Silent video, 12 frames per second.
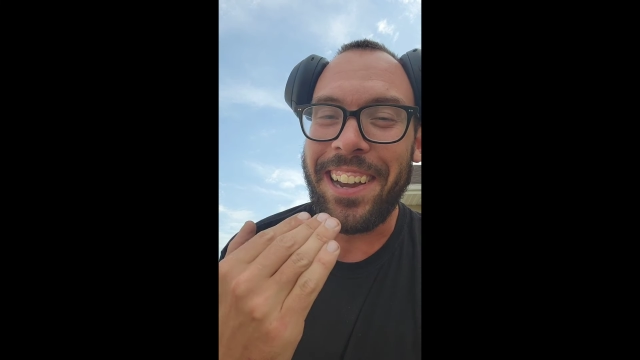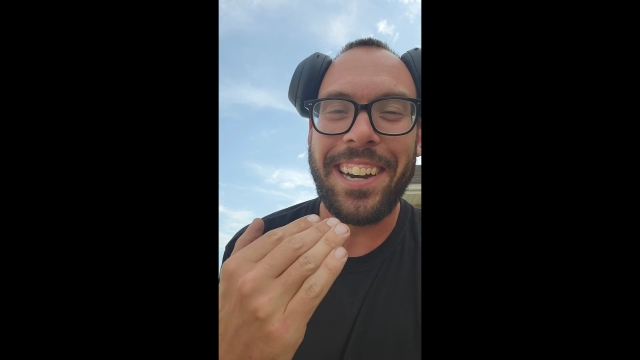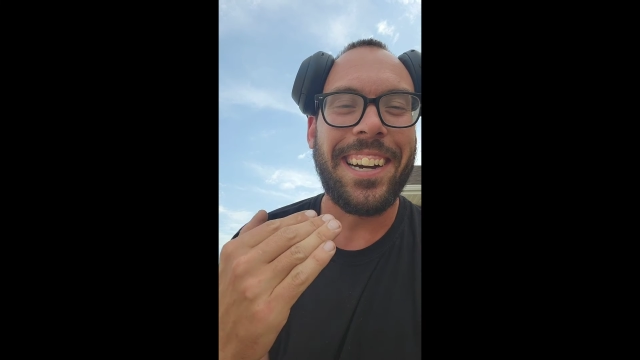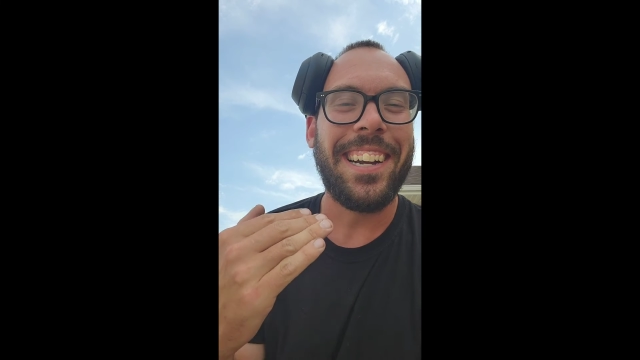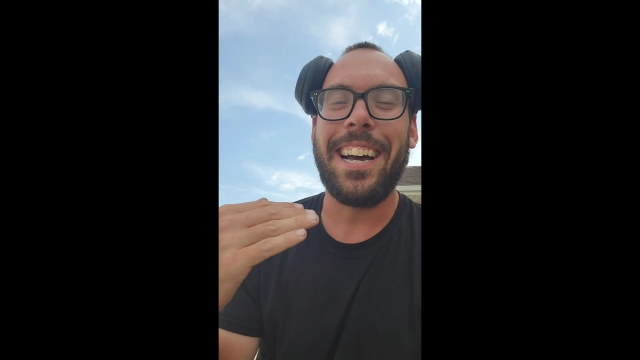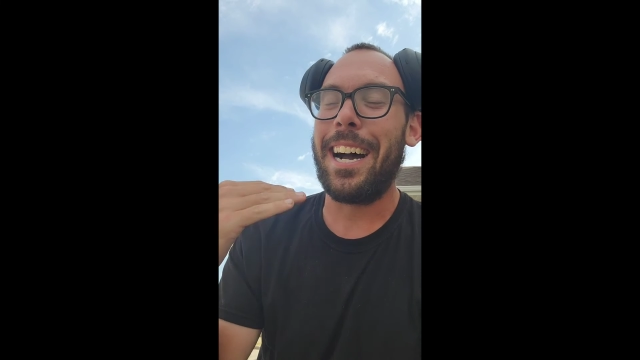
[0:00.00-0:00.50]

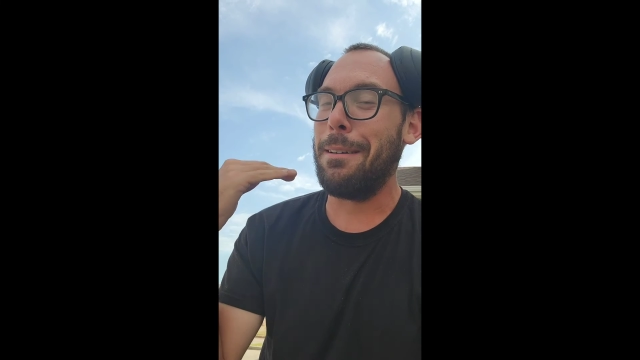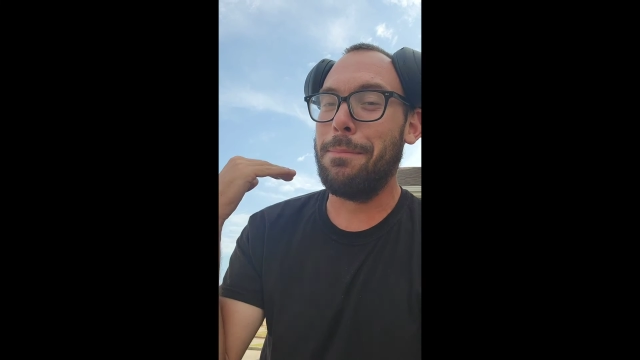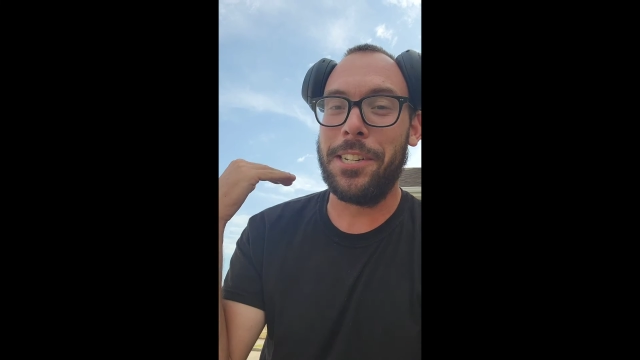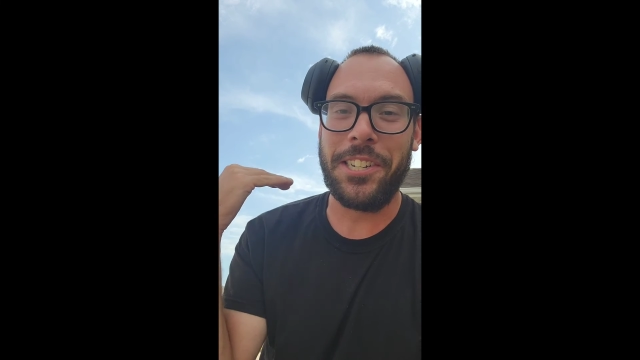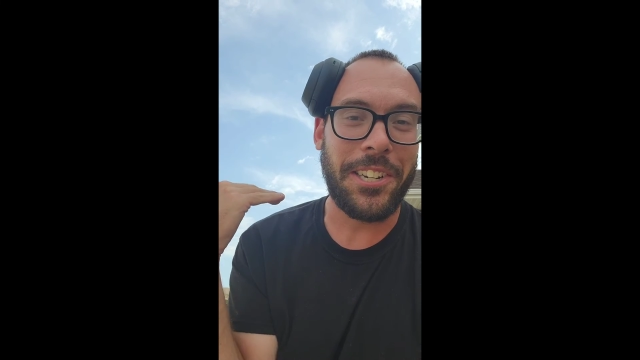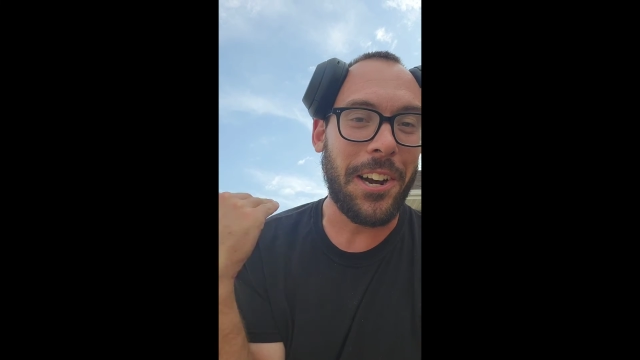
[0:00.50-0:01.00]
good.
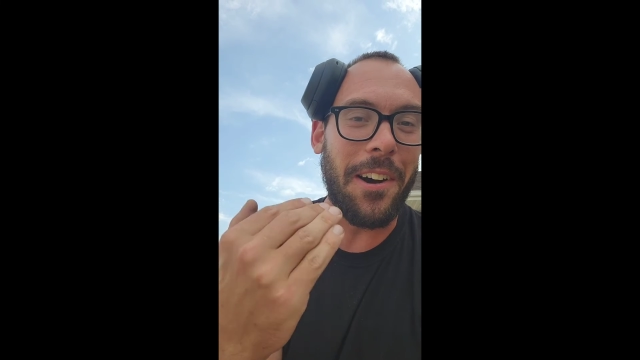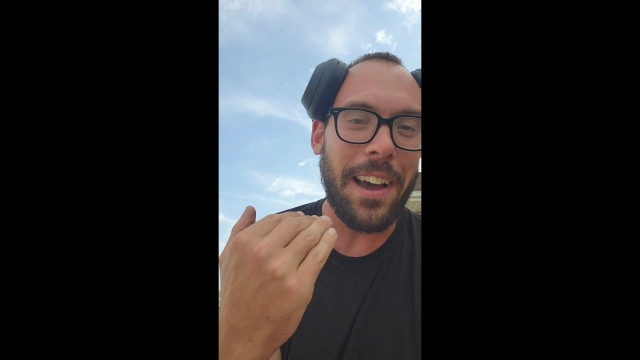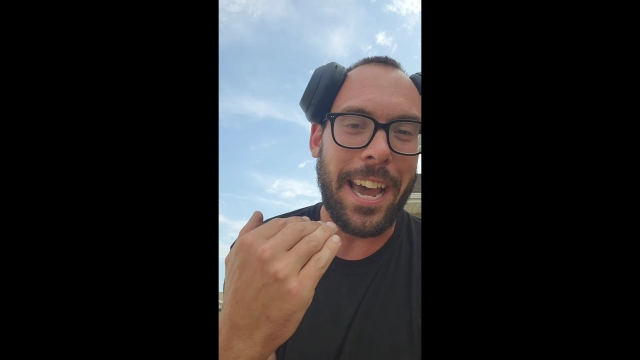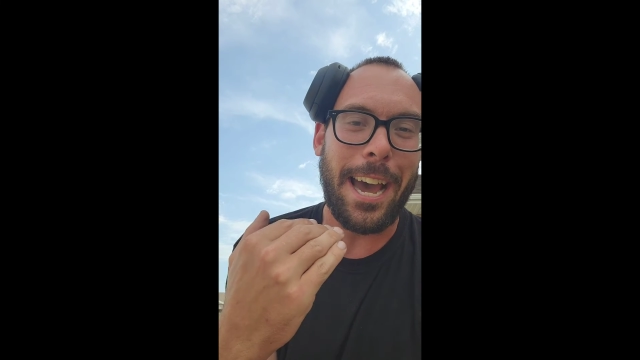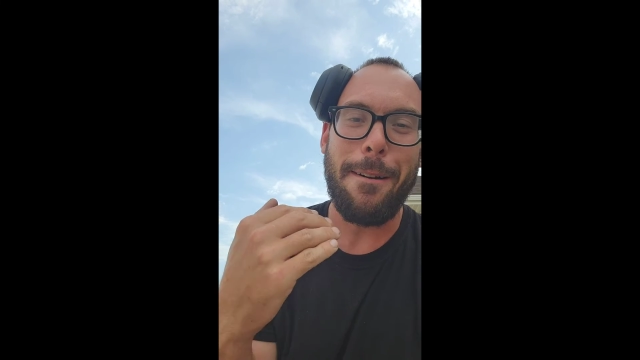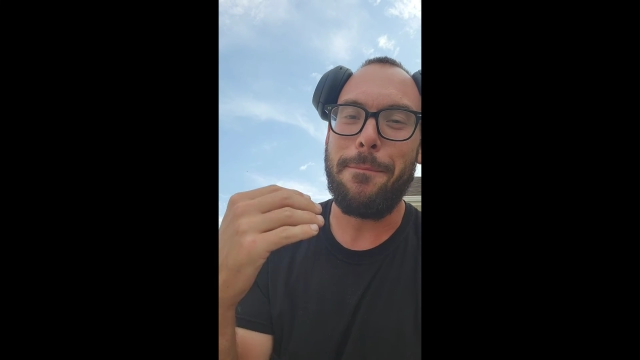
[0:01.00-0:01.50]
I'm so
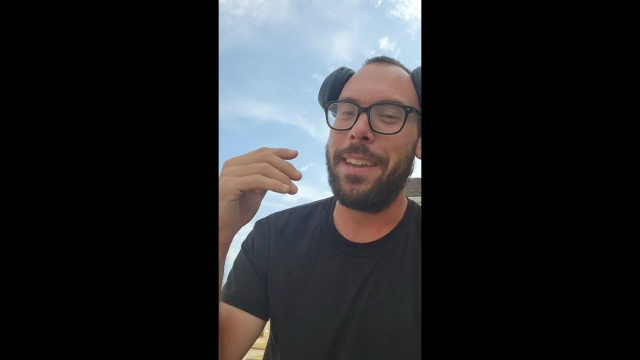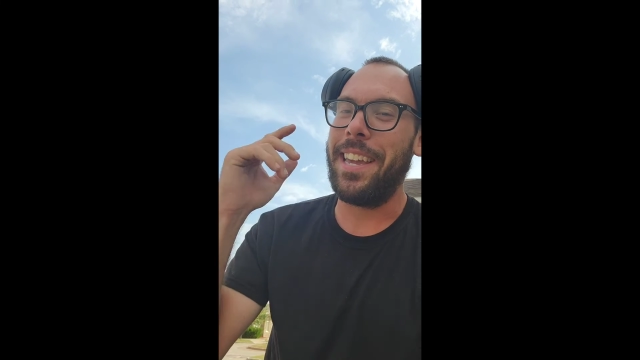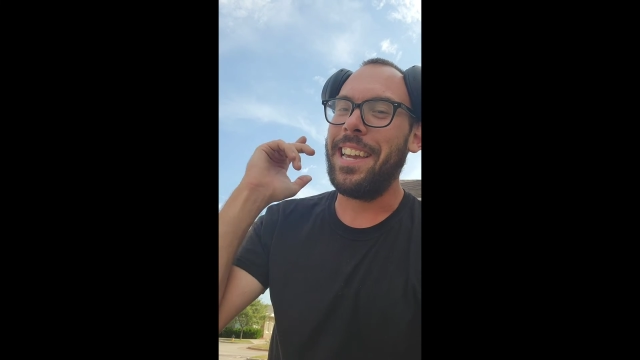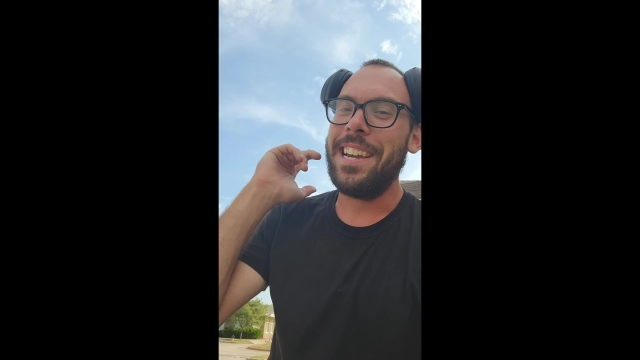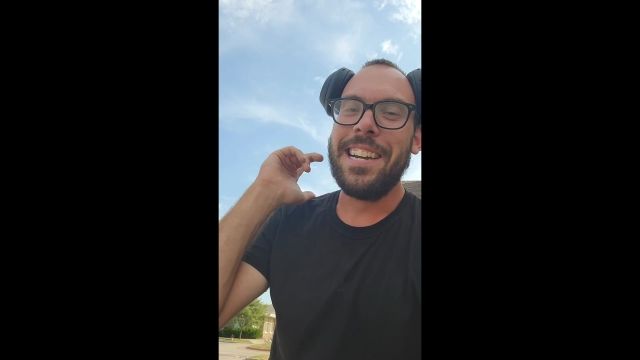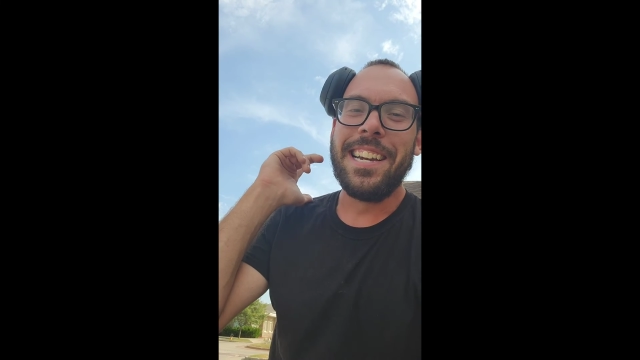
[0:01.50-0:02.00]
happy.